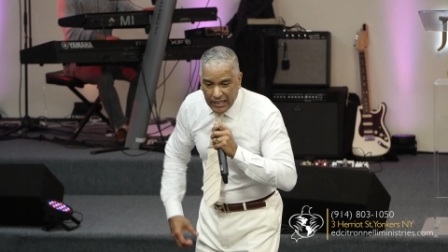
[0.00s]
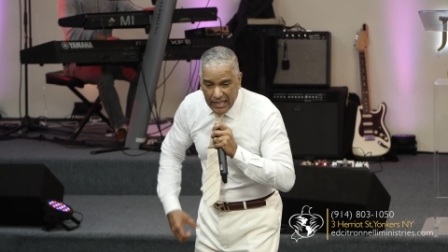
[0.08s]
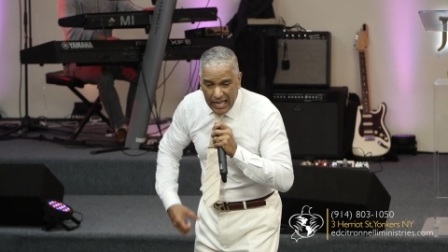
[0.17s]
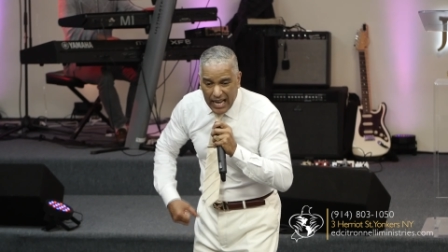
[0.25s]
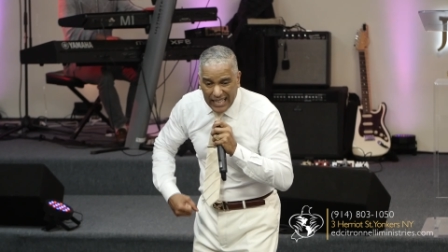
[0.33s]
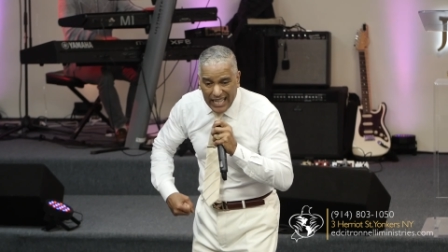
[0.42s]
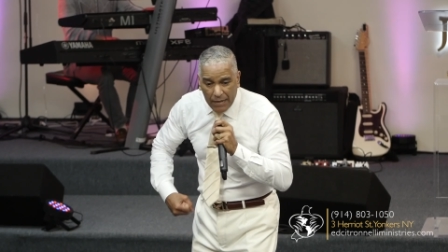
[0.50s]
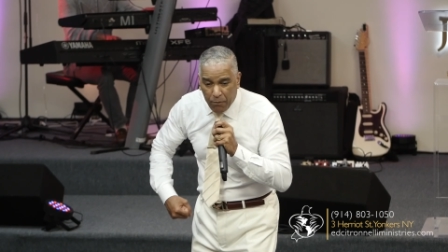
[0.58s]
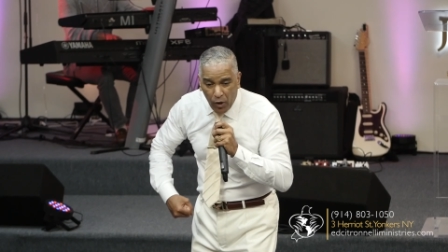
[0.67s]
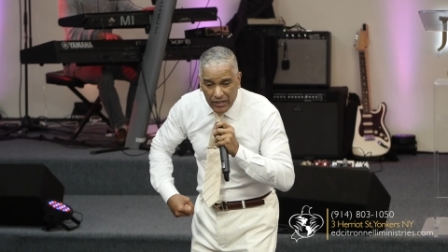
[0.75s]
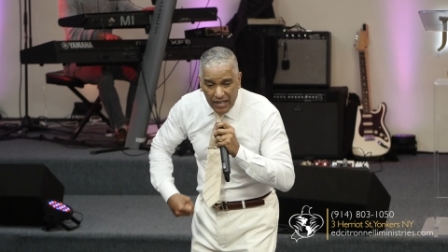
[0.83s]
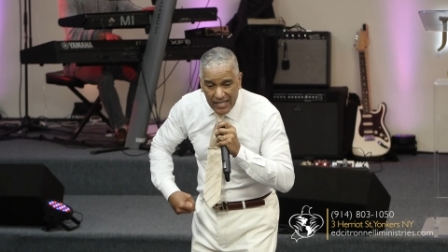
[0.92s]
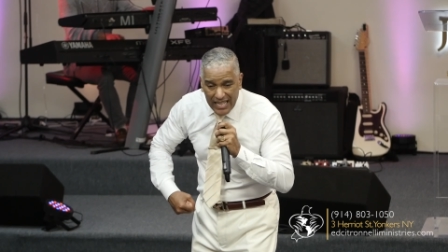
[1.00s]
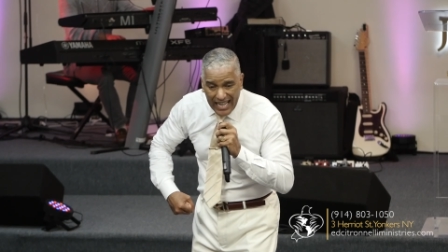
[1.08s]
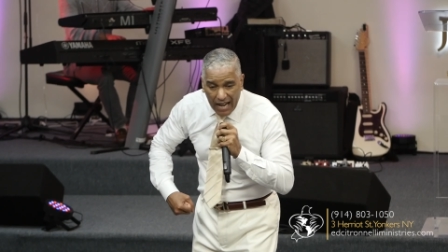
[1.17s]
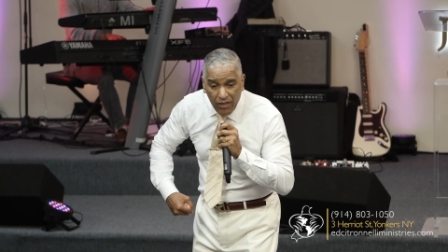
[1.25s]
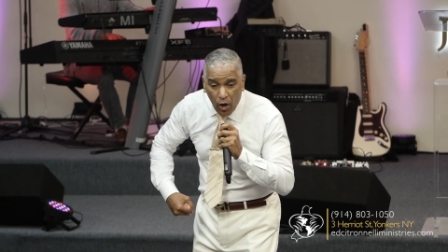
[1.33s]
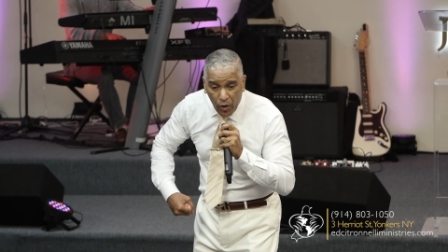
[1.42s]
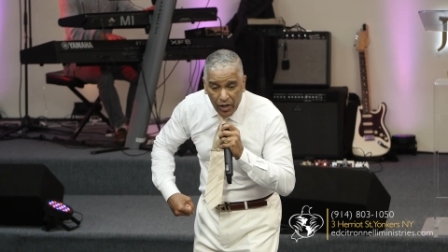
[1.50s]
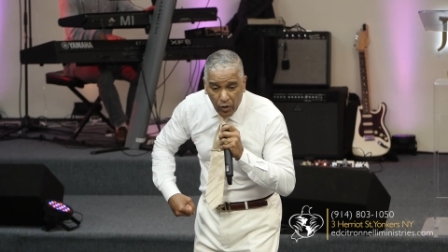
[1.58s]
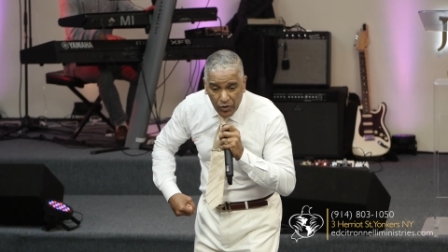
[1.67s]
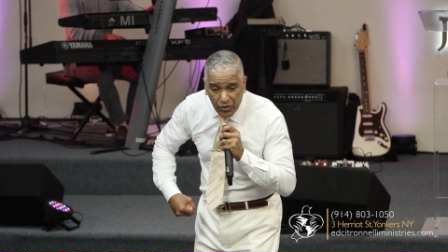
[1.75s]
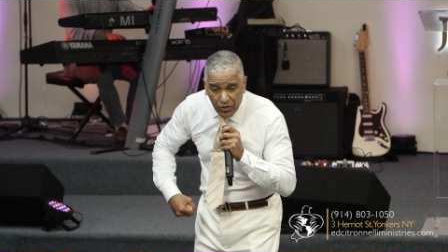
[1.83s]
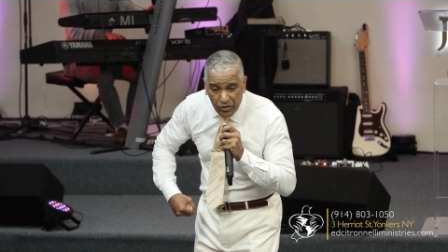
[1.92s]
They at that point they did not have the Holy
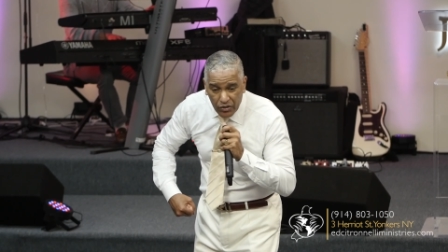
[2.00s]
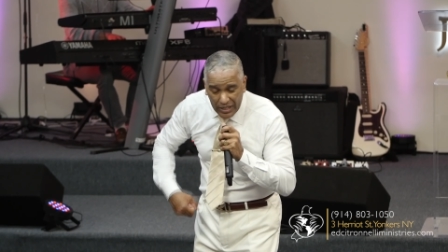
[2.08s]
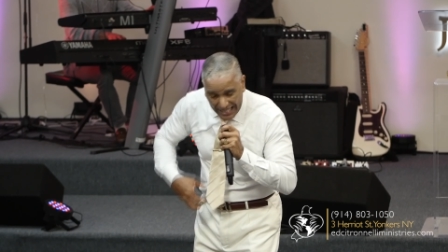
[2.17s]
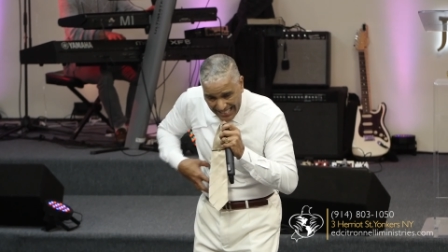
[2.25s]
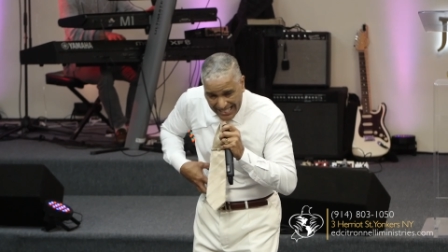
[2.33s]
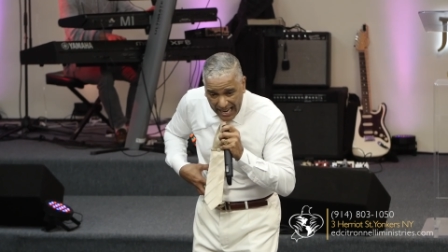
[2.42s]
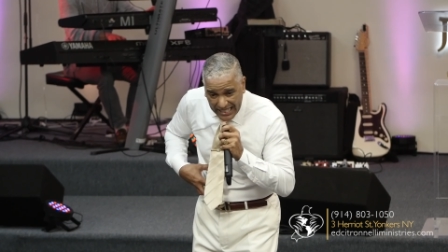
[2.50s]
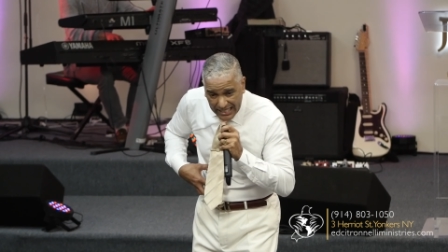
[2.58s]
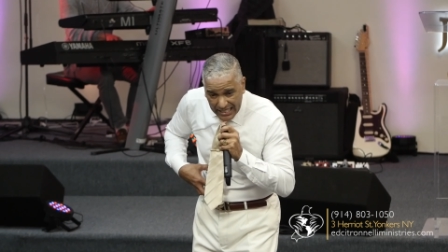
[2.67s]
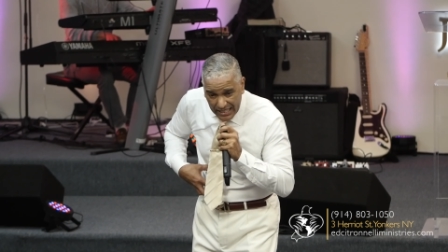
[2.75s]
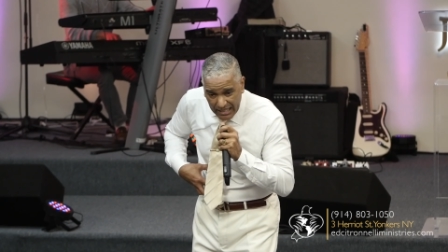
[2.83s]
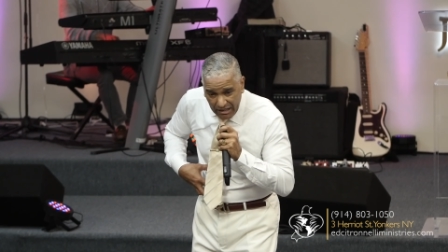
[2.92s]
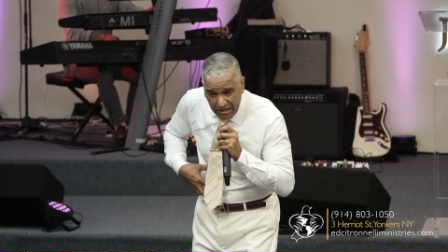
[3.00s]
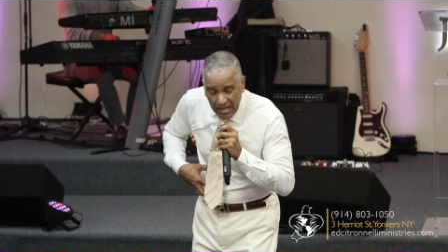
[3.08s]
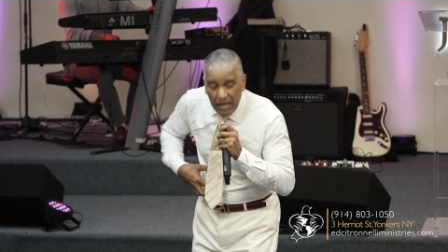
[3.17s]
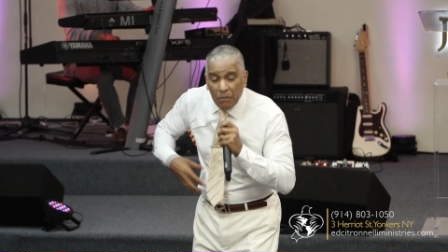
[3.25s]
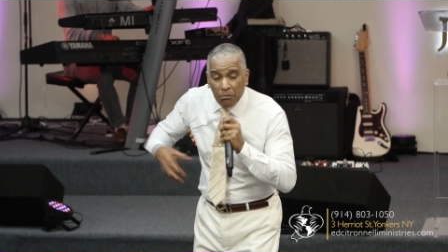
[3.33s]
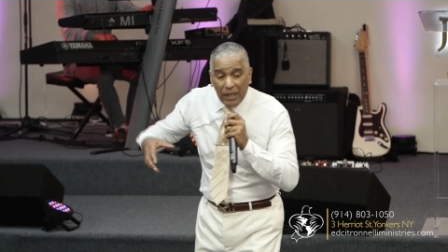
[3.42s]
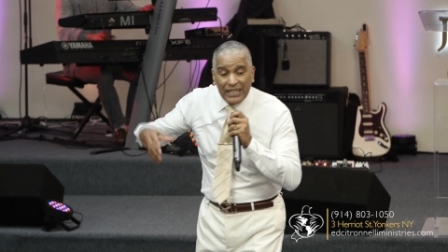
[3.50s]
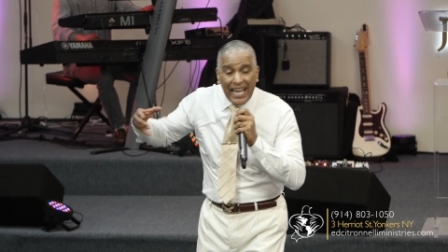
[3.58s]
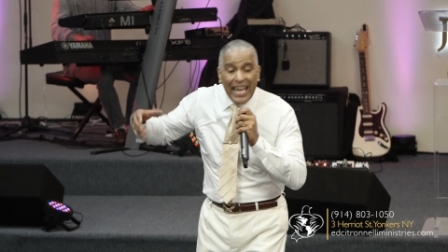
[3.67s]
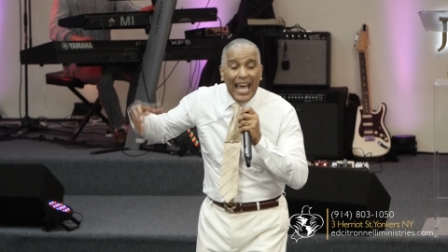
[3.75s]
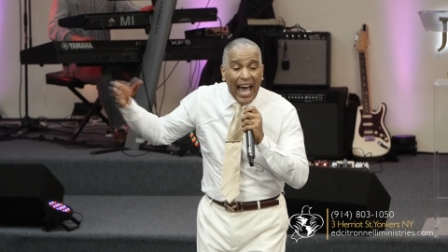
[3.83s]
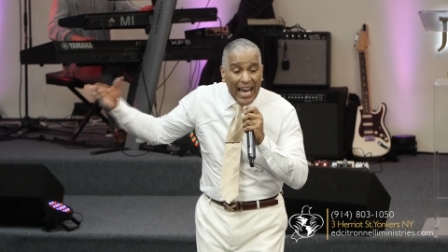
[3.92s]
Ghost inside, but
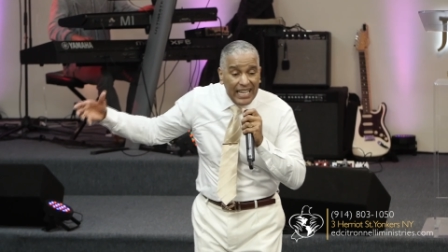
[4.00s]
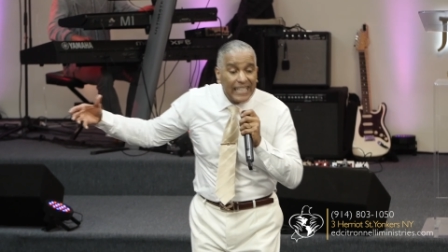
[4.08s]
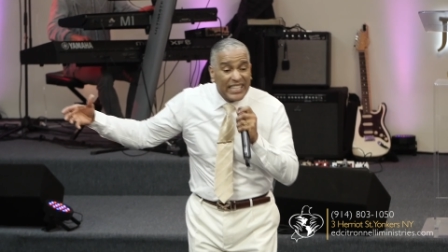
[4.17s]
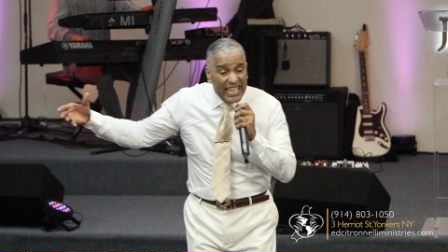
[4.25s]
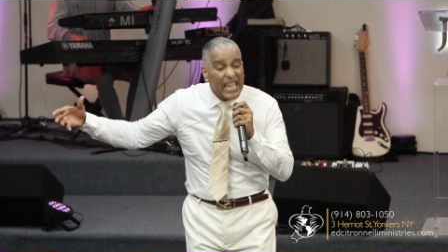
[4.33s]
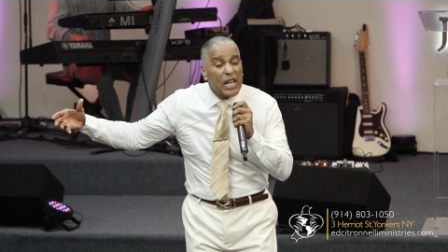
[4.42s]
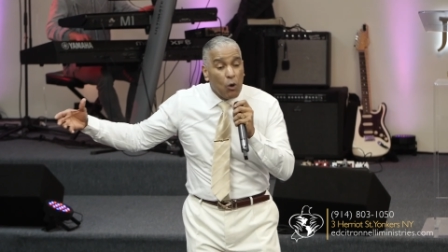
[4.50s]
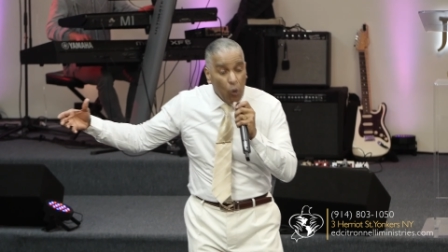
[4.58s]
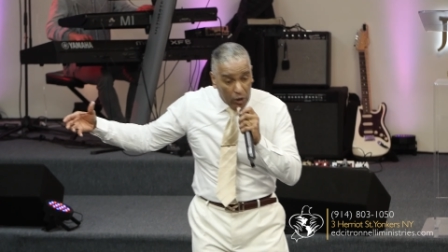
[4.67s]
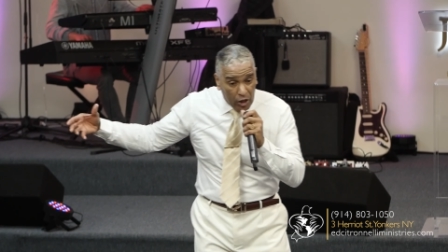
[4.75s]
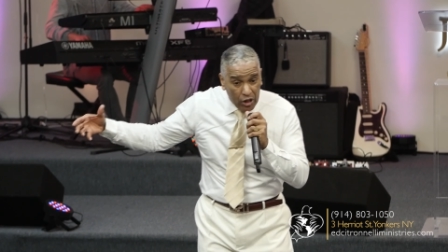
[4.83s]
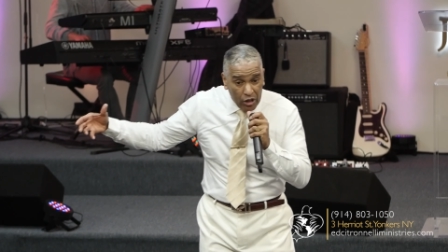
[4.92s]
they had the equal